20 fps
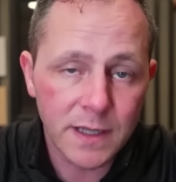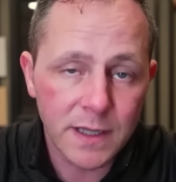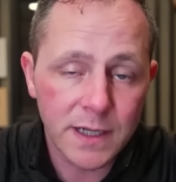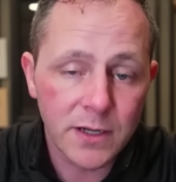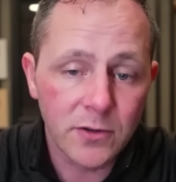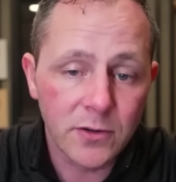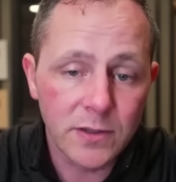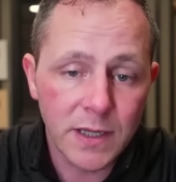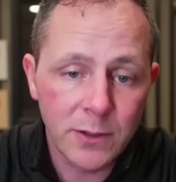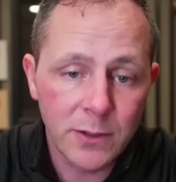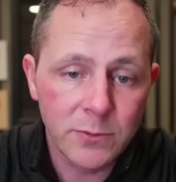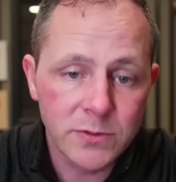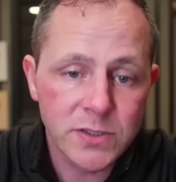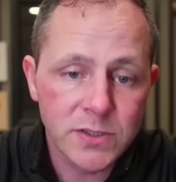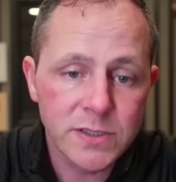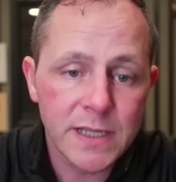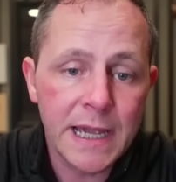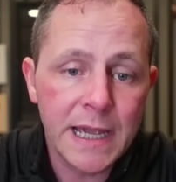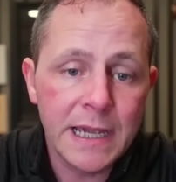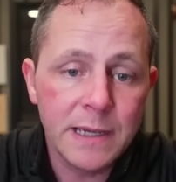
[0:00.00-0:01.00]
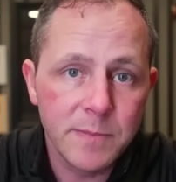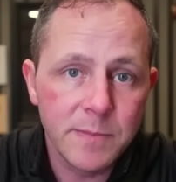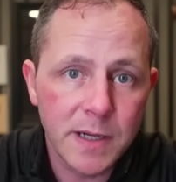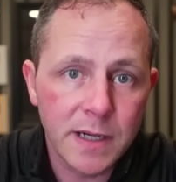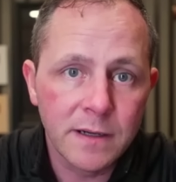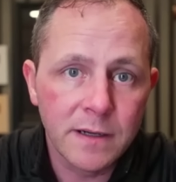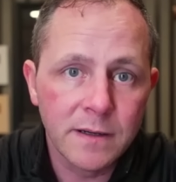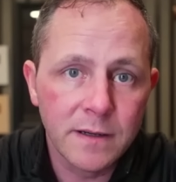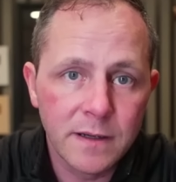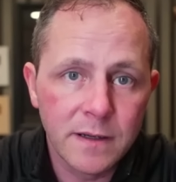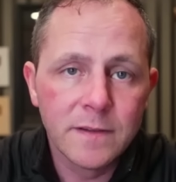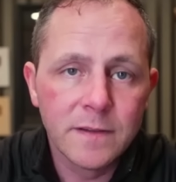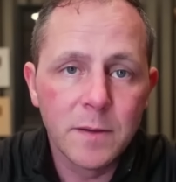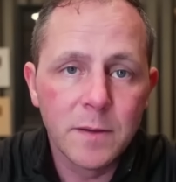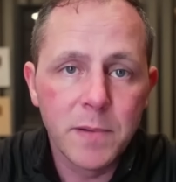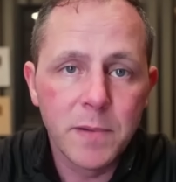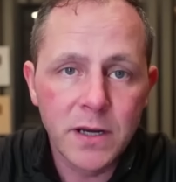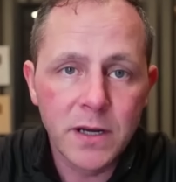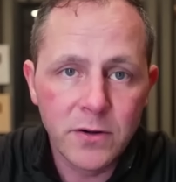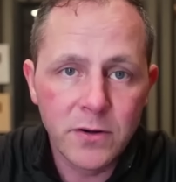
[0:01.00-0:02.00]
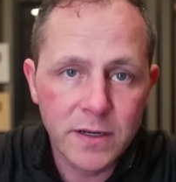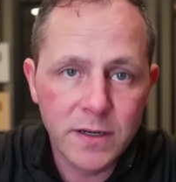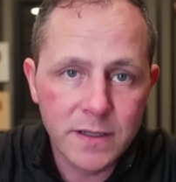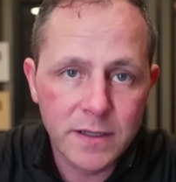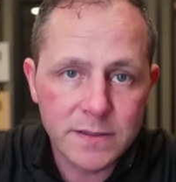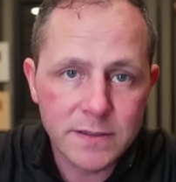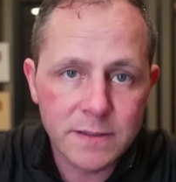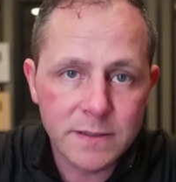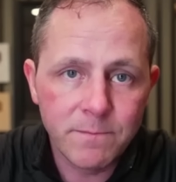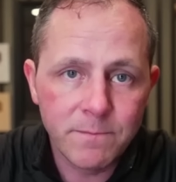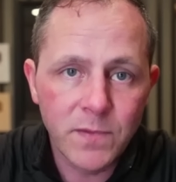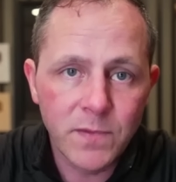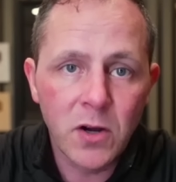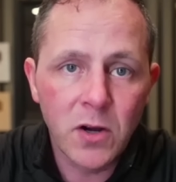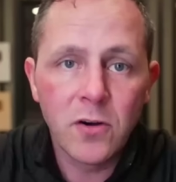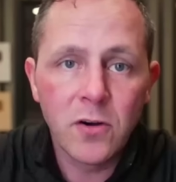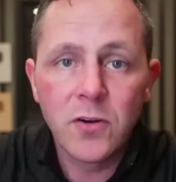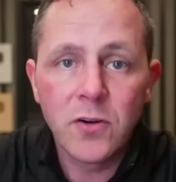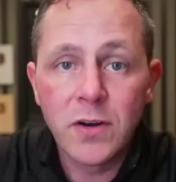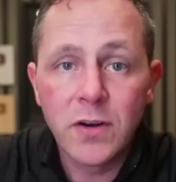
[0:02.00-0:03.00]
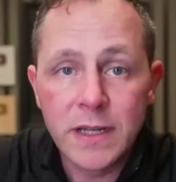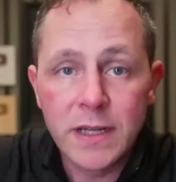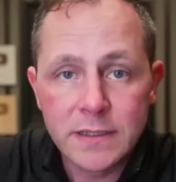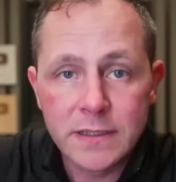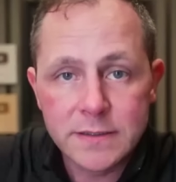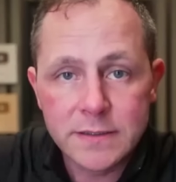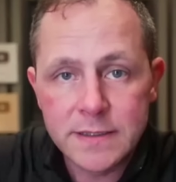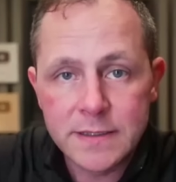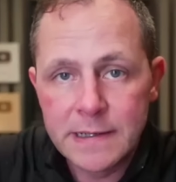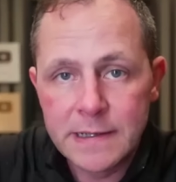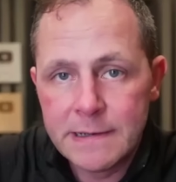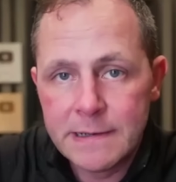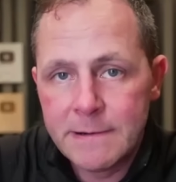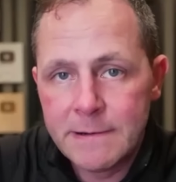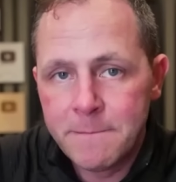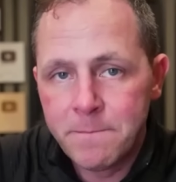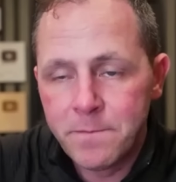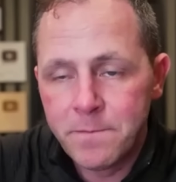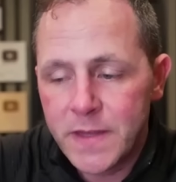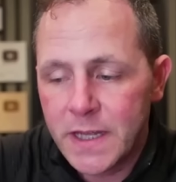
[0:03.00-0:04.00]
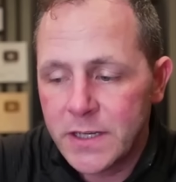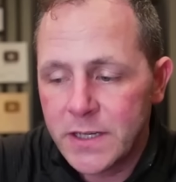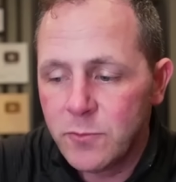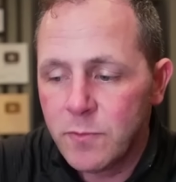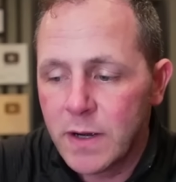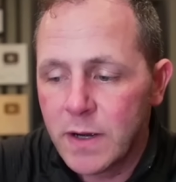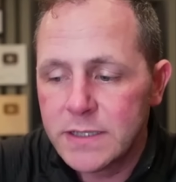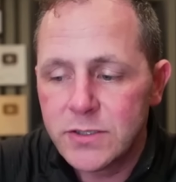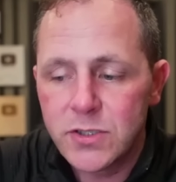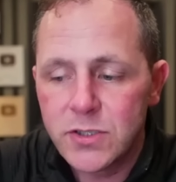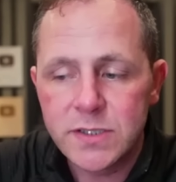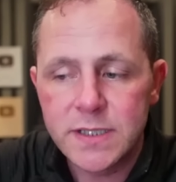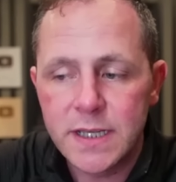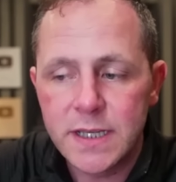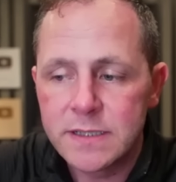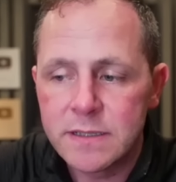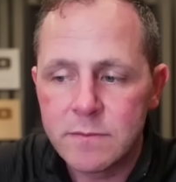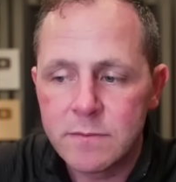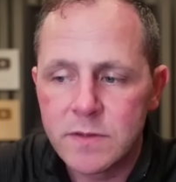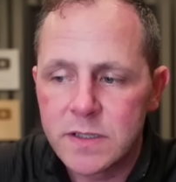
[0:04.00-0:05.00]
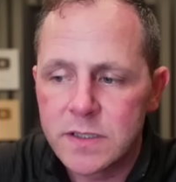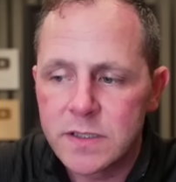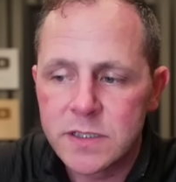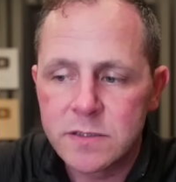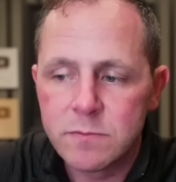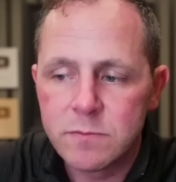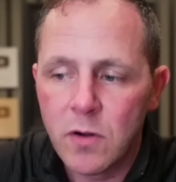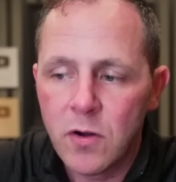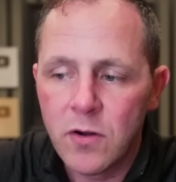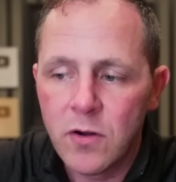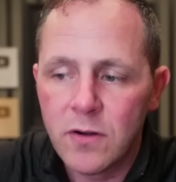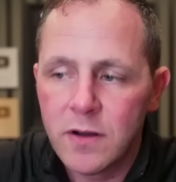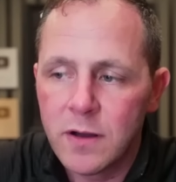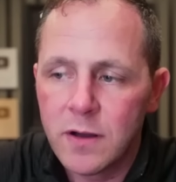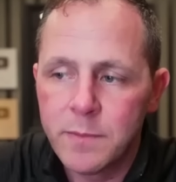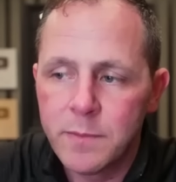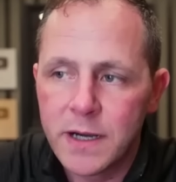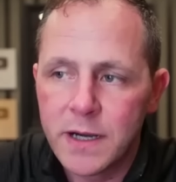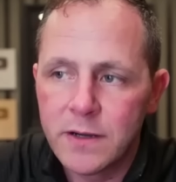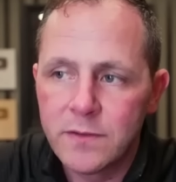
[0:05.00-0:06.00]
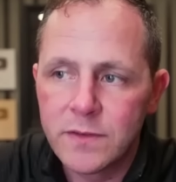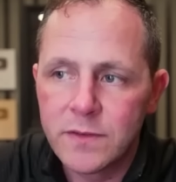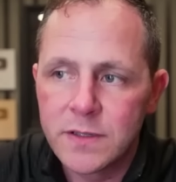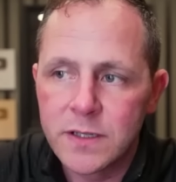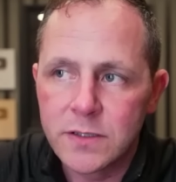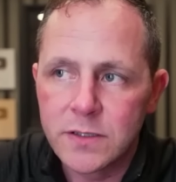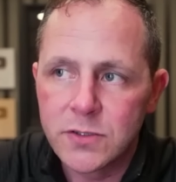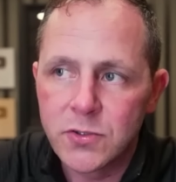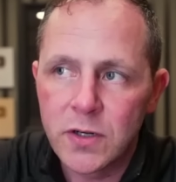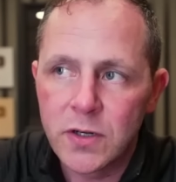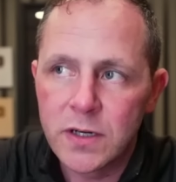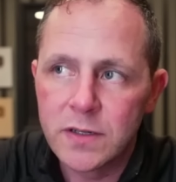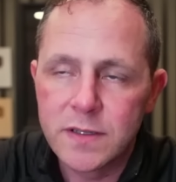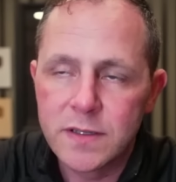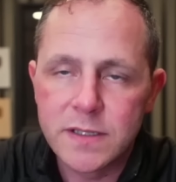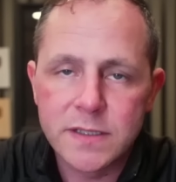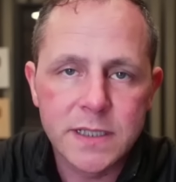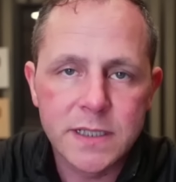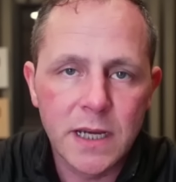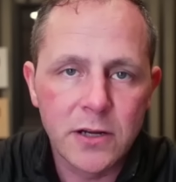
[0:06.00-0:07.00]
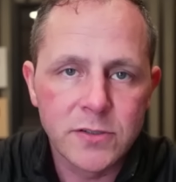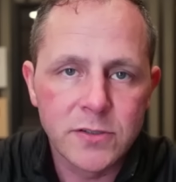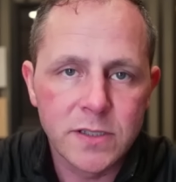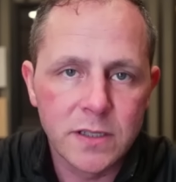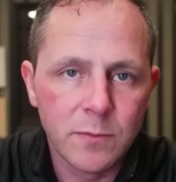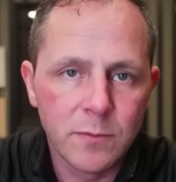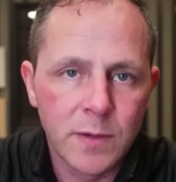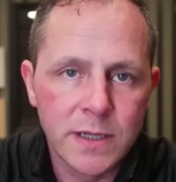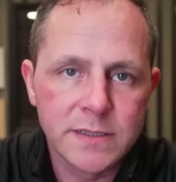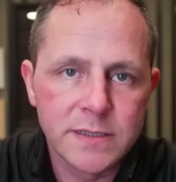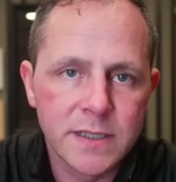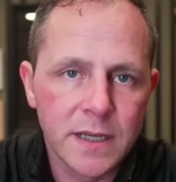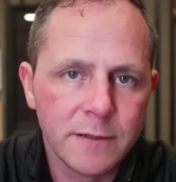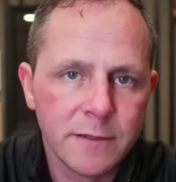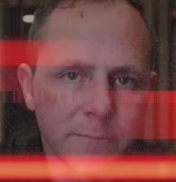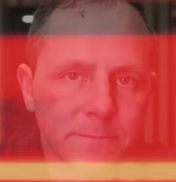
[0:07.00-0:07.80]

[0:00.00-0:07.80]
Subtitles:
like our language is aiming, the better it is, the harder it hits. And you might just say something small about to trigger this scarcity. You might say,